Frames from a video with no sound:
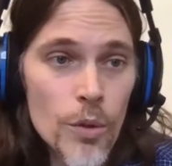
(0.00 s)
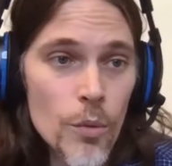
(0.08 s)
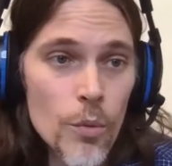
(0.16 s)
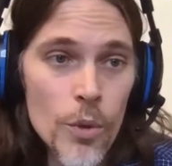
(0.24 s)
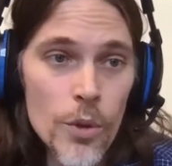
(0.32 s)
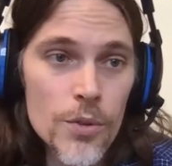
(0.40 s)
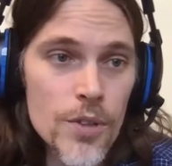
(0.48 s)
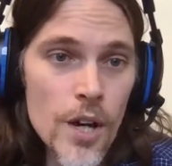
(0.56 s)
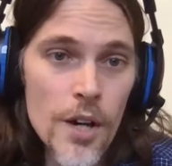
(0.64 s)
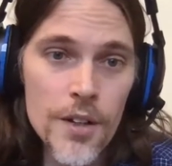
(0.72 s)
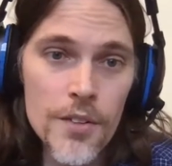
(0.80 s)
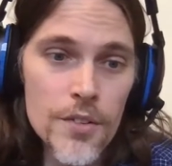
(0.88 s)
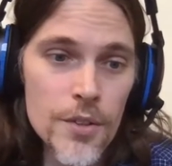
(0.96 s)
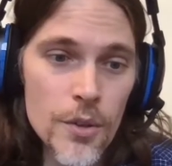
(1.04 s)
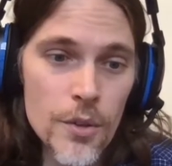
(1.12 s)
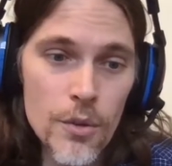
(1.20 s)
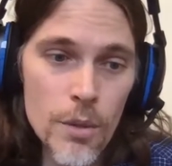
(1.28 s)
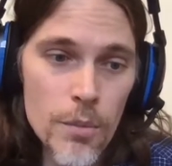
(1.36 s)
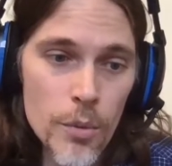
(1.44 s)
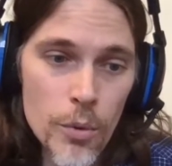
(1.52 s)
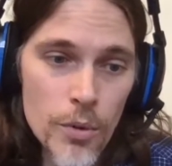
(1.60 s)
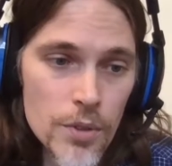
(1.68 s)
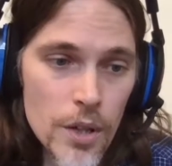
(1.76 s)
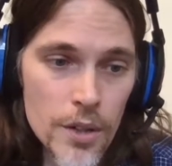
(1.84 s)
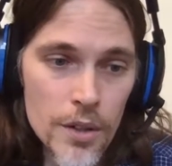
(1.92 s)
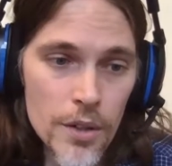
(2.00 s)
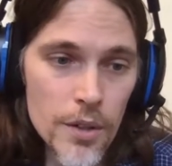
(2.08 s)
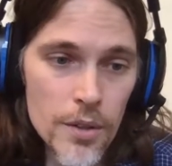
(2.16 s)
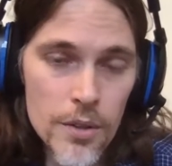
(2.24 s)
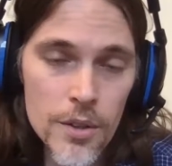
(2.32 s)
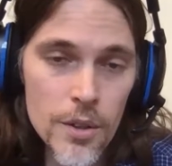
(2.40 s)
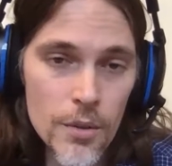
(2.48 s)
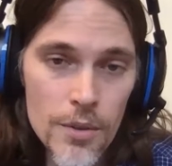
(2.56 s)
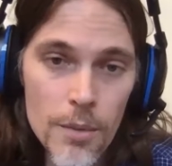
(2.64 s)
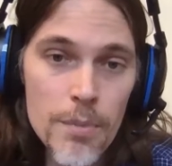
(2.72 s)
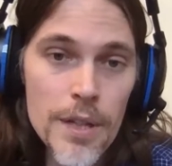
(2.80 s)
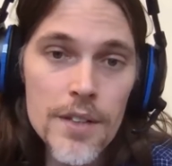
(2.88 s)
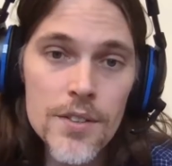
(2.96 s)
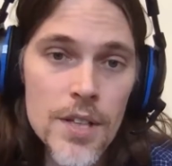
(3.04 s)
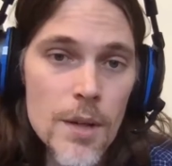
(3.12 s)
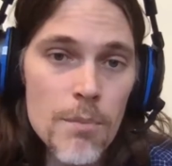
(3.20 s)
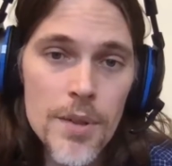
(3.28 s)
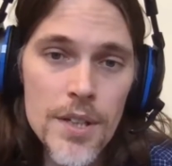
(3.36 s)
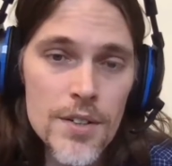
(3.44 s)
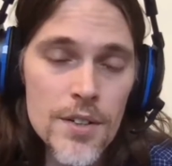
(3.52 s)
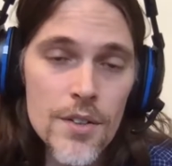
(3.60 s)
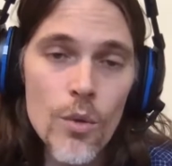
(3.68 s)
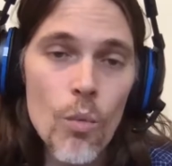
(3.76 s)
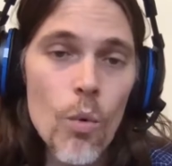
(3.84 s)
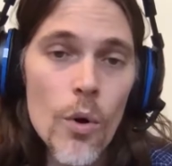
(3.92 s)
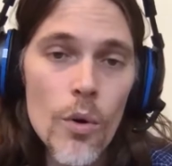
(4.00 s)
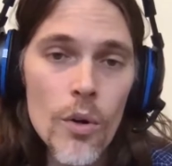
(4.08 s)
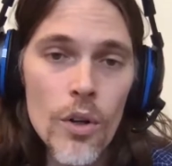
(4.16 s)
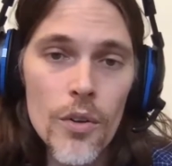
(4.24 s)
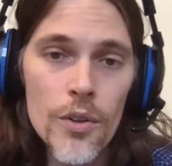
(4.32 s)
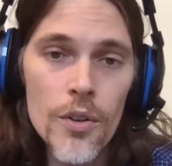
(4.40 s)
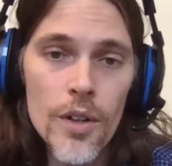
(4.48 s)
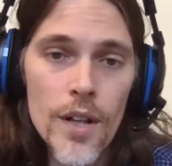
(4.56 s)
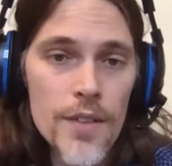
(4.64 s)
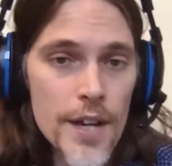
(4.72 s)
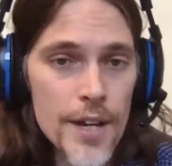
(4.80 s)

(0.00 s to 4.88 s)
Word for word: we're talking to, I mean, we're talking to, you know, the biggest companies in the world, and yeah.